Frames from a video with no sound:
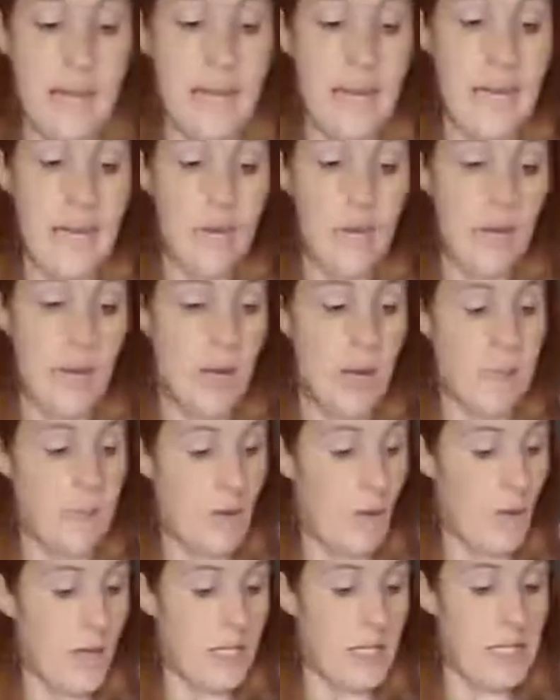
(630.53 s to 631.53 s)
now
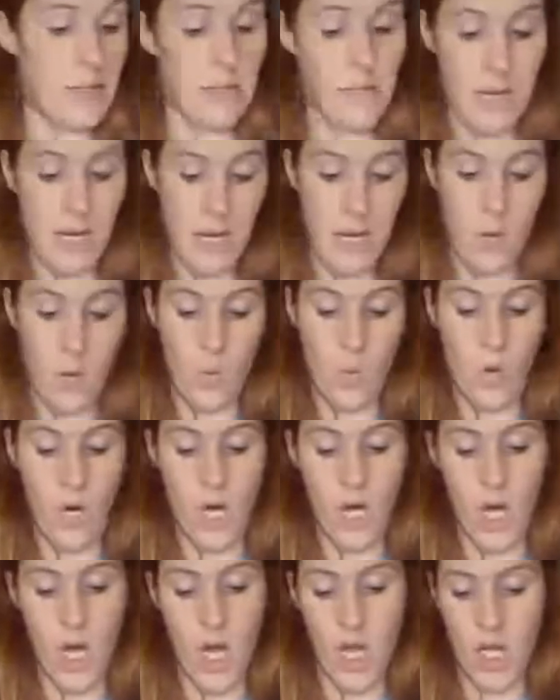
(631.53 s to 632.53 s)
I'm going to pick
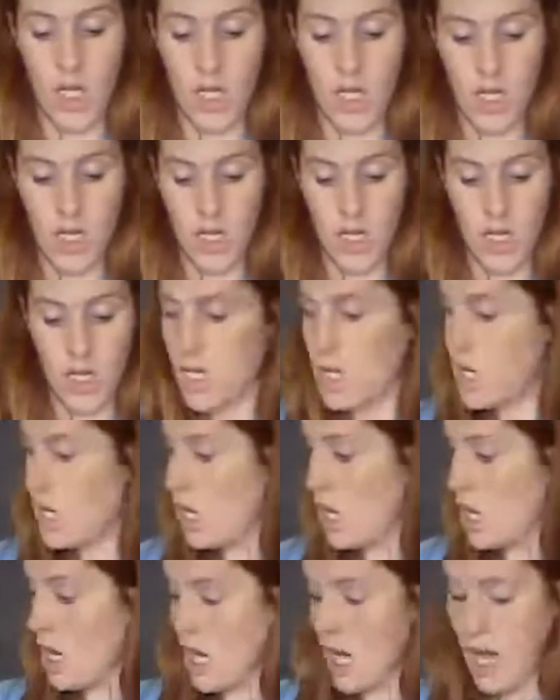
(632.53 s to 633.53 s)
what color
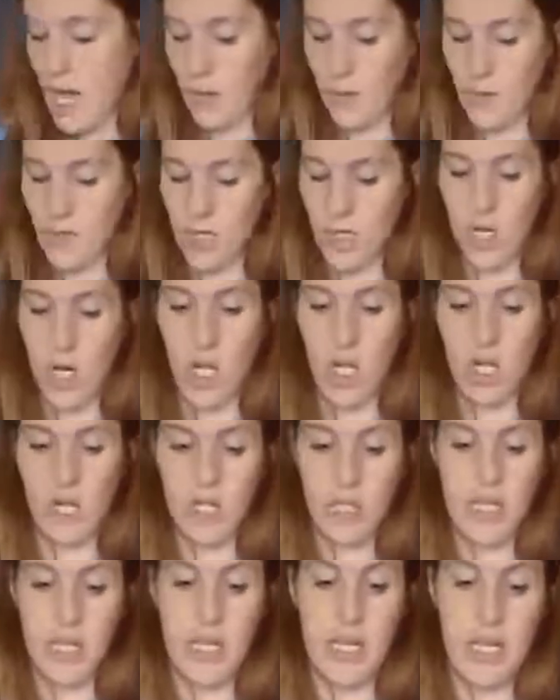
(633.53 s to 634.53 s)
I want to
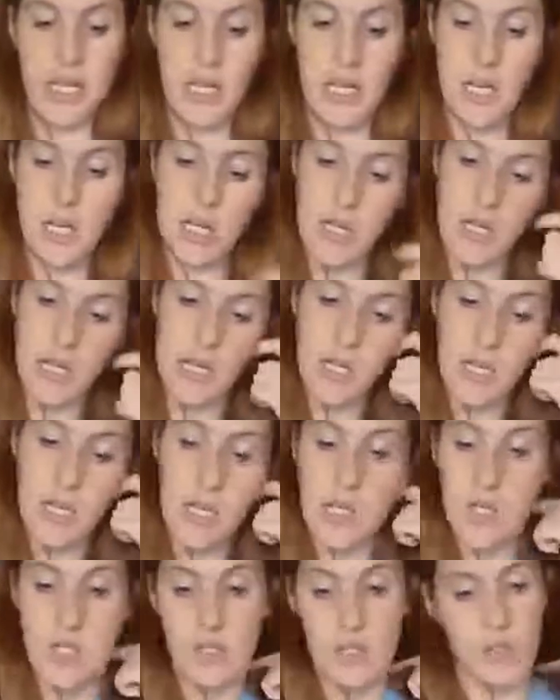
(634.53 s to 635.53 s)
color it in.
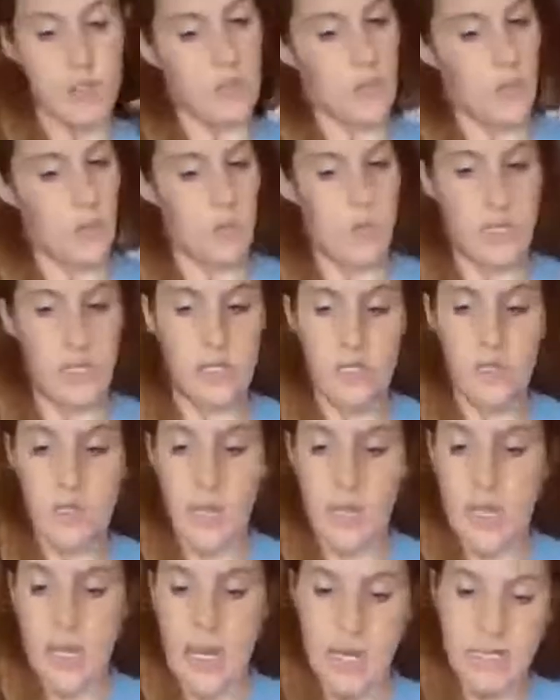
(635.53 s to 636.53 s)
So
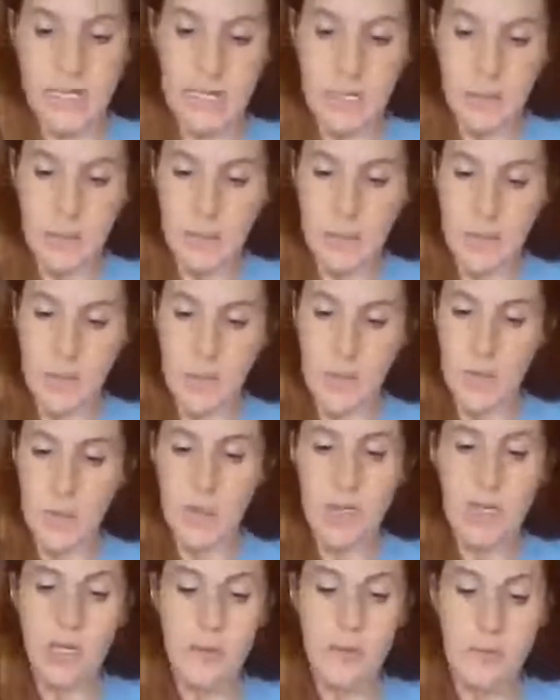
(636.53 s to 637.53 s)
yesterday I did
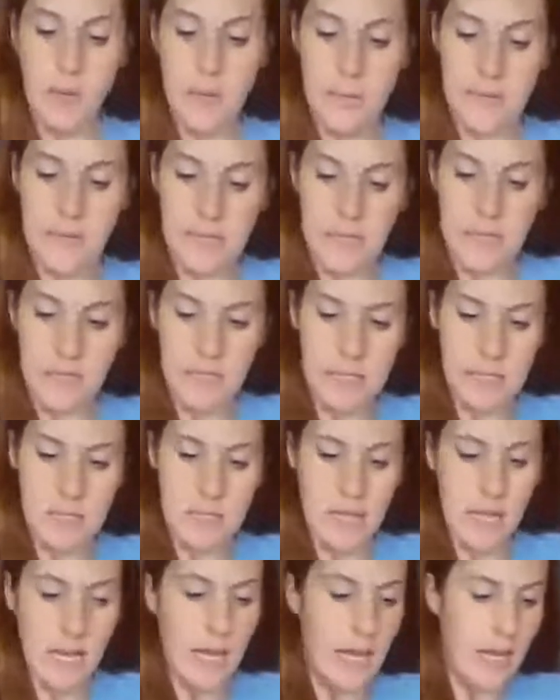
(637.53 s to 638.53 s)
blue, maybe
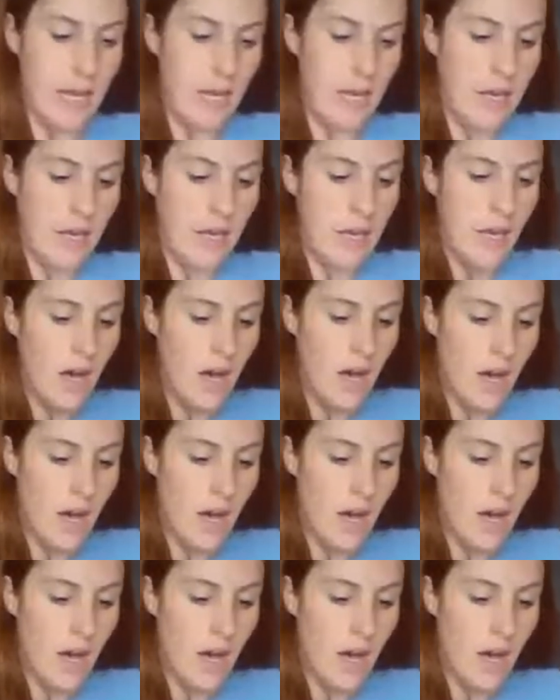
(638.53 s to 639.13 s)
today